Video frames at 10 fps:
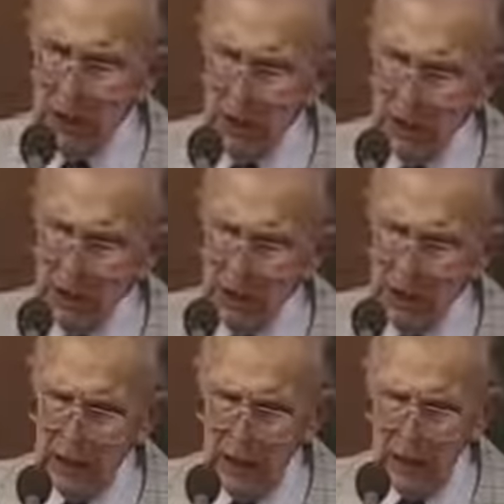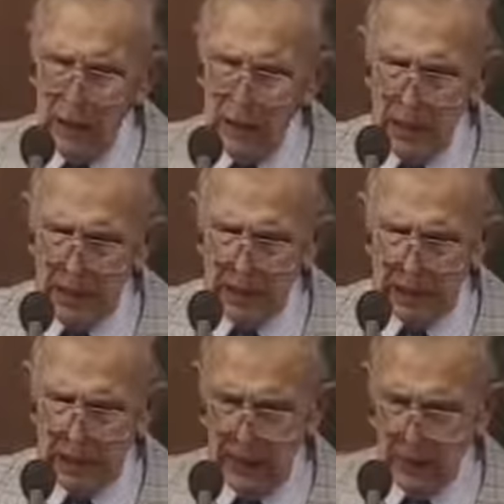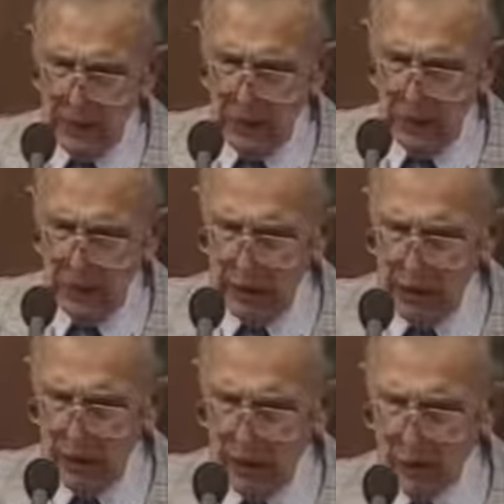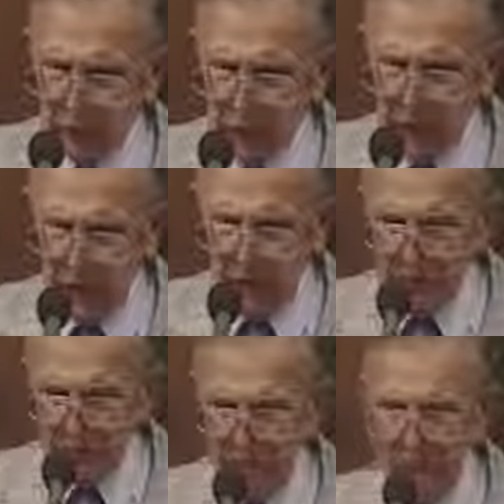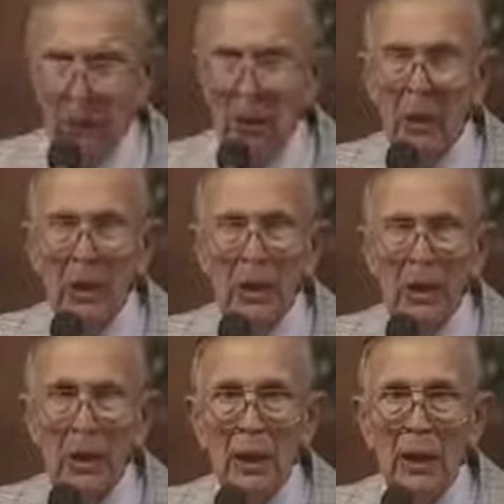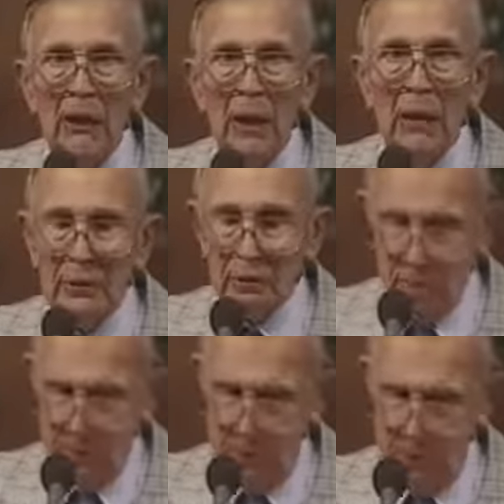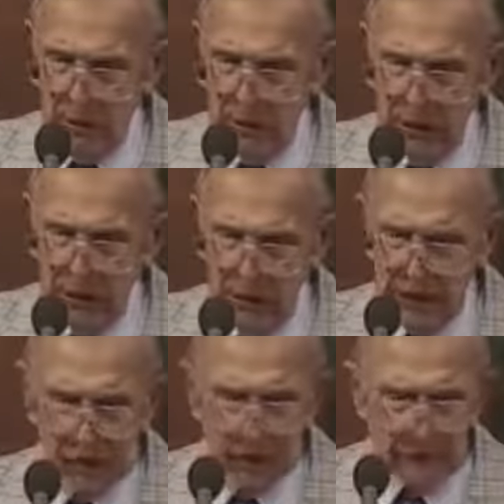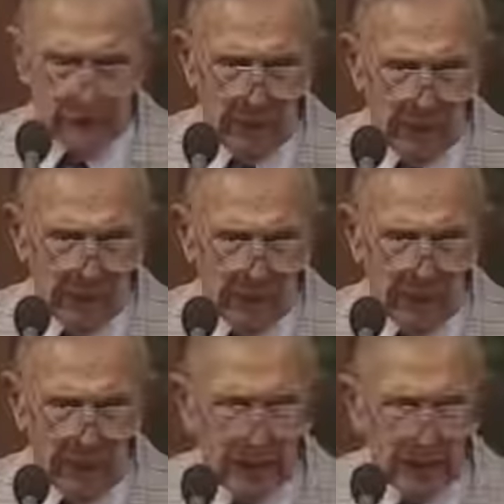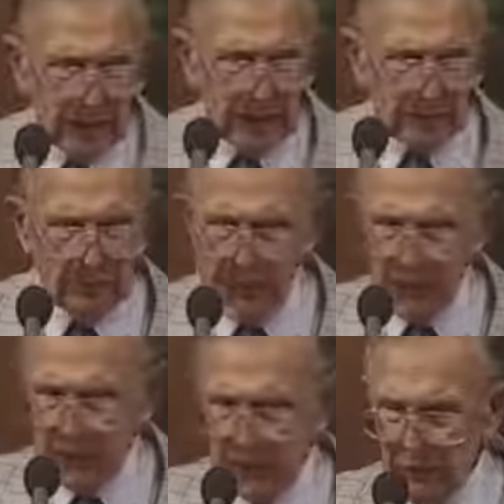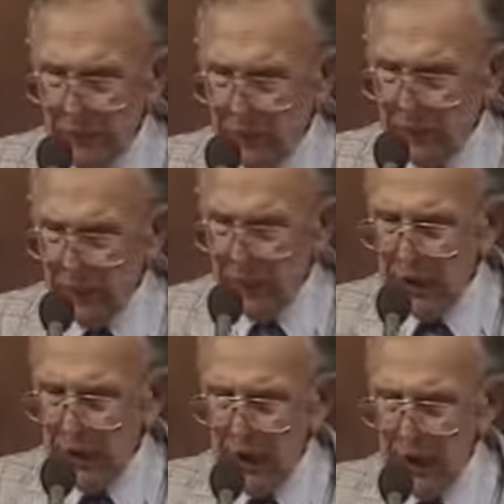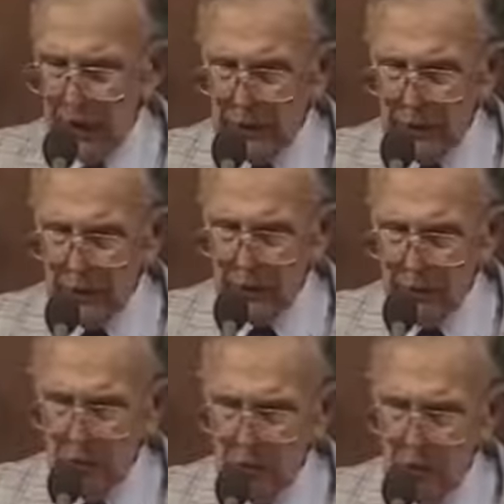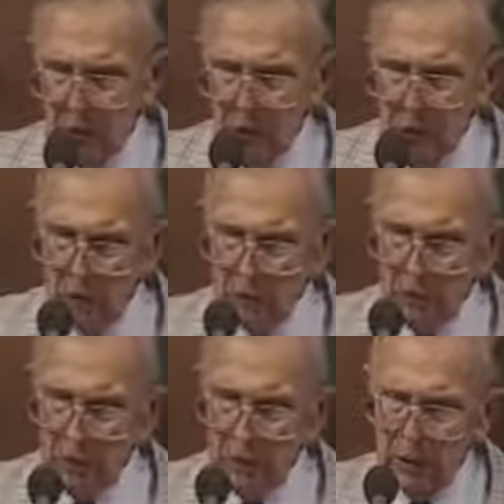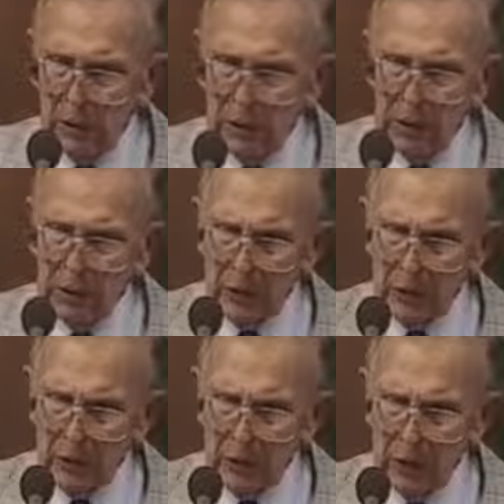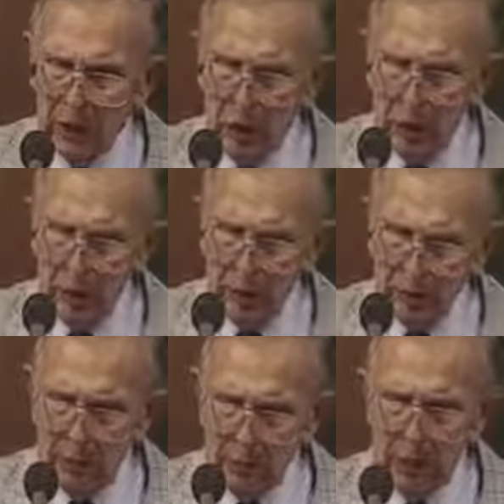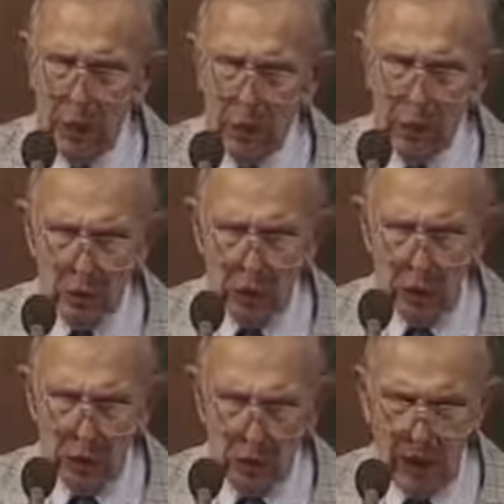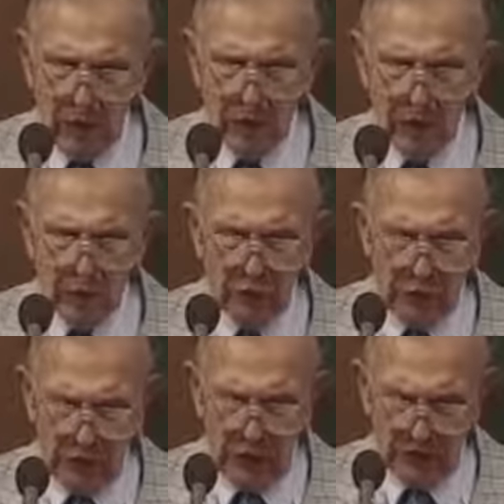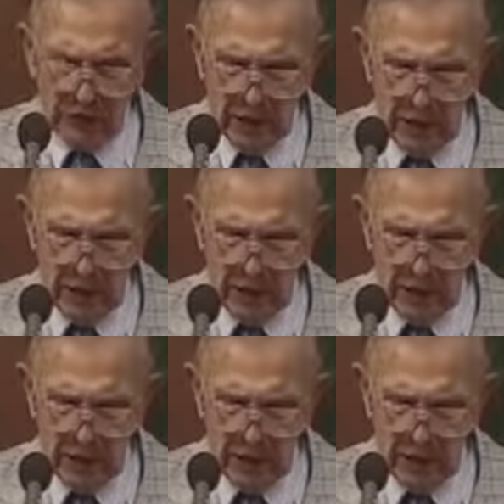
I, I said, I'm going to let God retire me. And I've had indications from him that he may be getting ready to do that too. That, but God will have to do that.